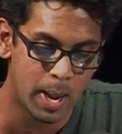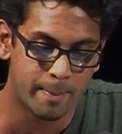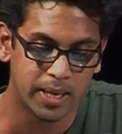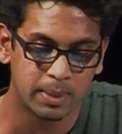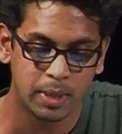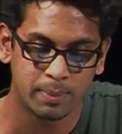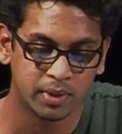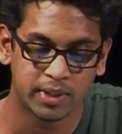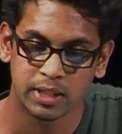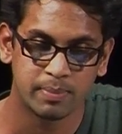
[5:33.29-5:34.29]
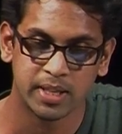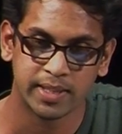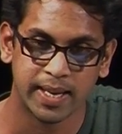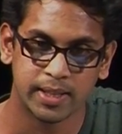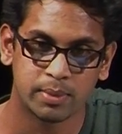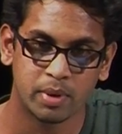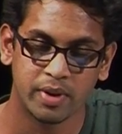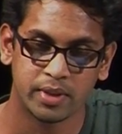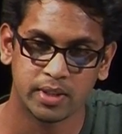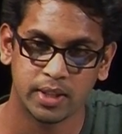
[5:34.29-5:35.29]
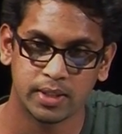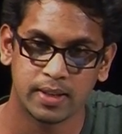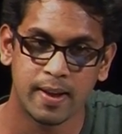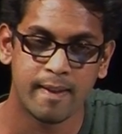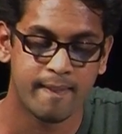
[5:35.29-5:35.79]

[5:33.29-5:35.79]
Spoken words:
many people dismiss as parentheses.